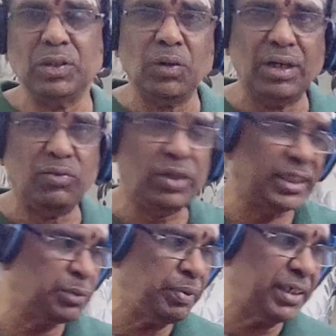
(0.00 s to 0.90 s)
So I would
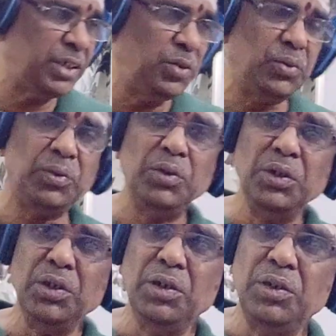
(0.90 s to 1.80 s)
expect you
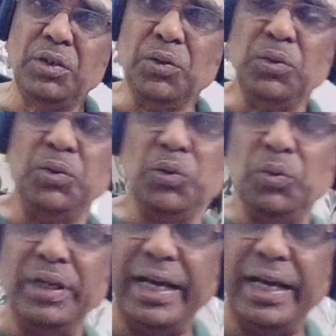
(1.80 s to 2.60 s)
to do